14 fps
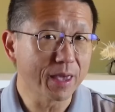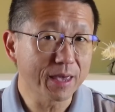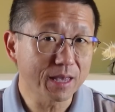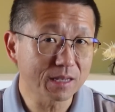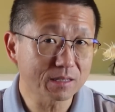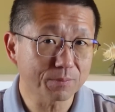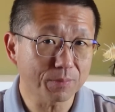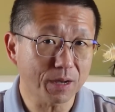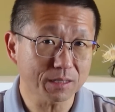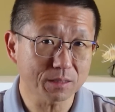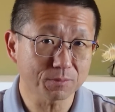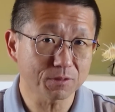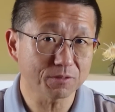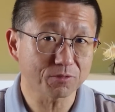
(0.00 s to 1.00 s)
Is it
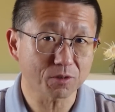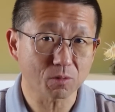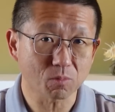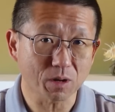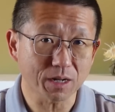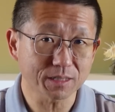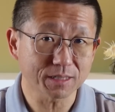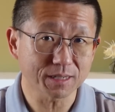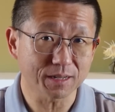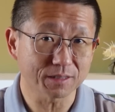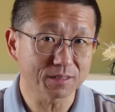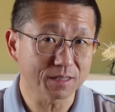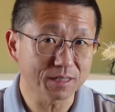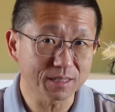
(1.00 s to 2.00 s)
possible for a rod
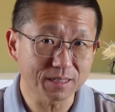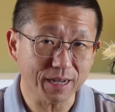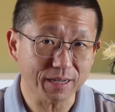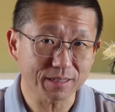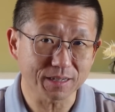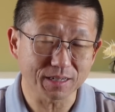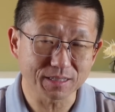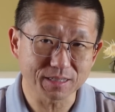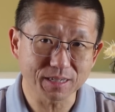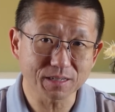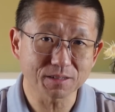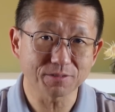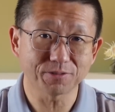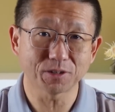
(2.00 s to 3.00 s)
cell to detect a
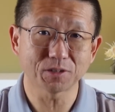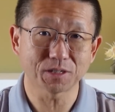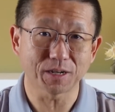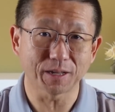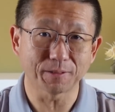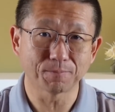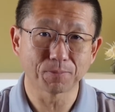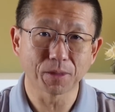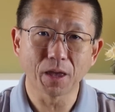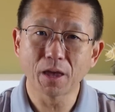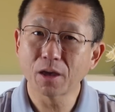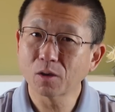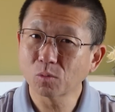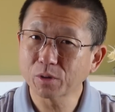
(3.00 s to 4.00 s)
single photon?
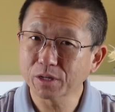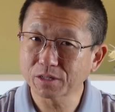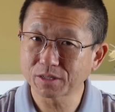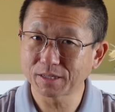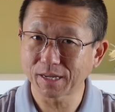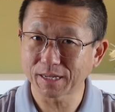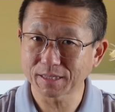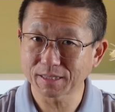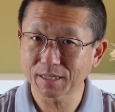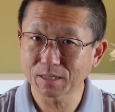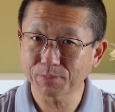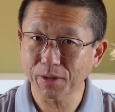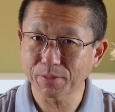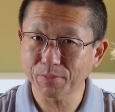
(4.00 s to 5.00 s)
We could test
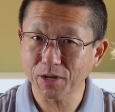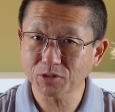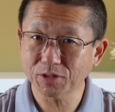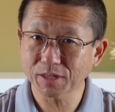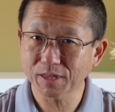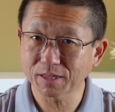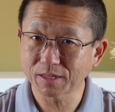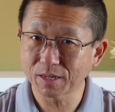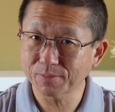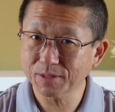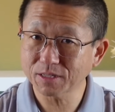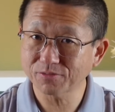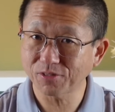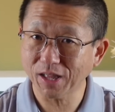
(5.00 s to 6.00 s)
this by measuring the
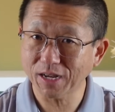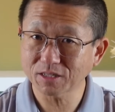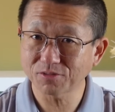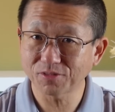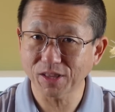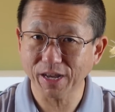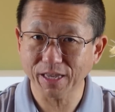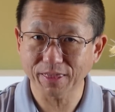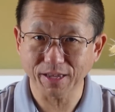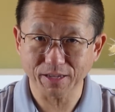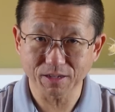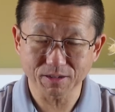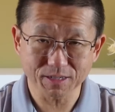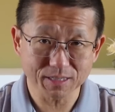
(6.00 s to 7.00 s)
dimmest flash of light
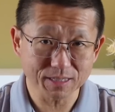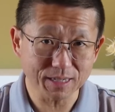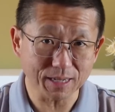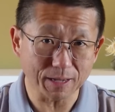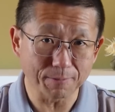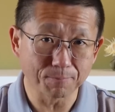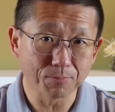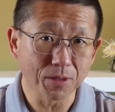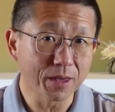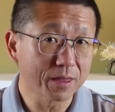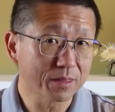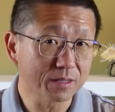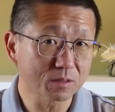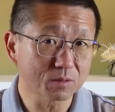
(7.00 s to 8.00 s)
that you can see.
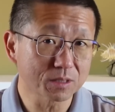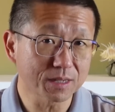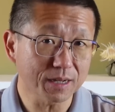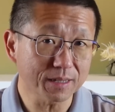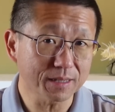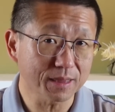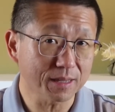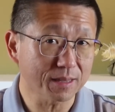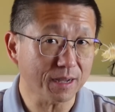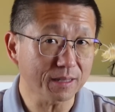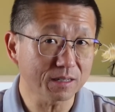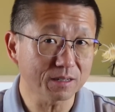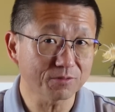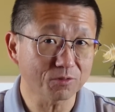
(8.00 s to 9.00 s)
This was done in the
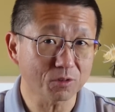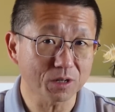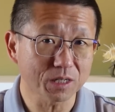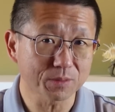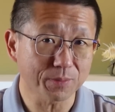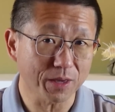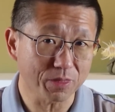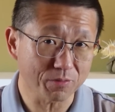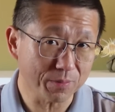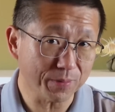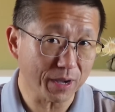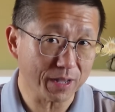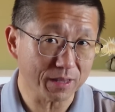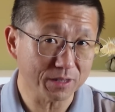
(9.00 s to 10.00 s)
1940s by three
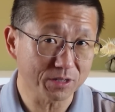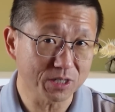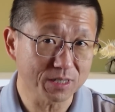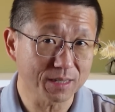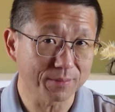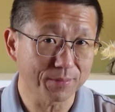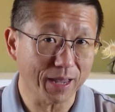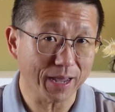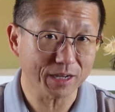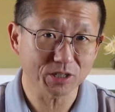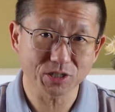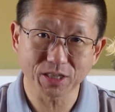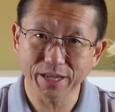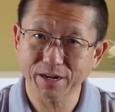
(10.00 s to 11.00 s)
biologists named
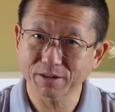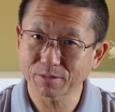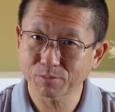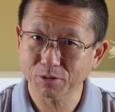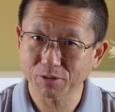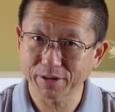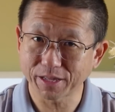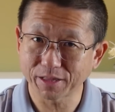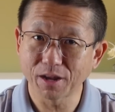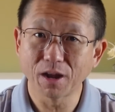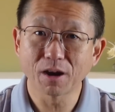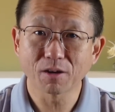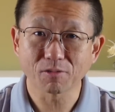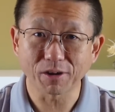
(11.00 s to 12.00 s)
Hecht, Shlaer, and Pirenne,
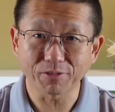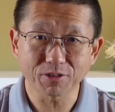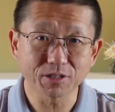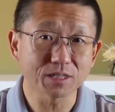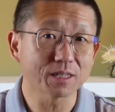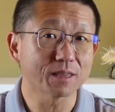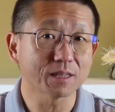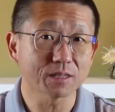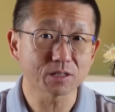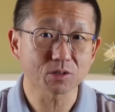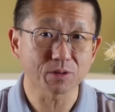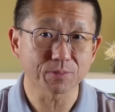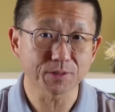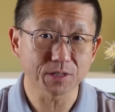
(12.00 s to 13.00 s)
referenced in the
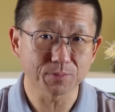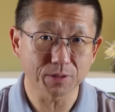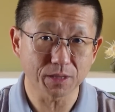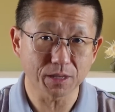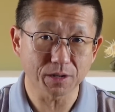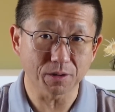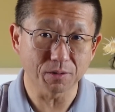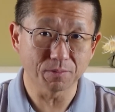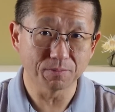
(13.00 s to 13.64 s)
description below.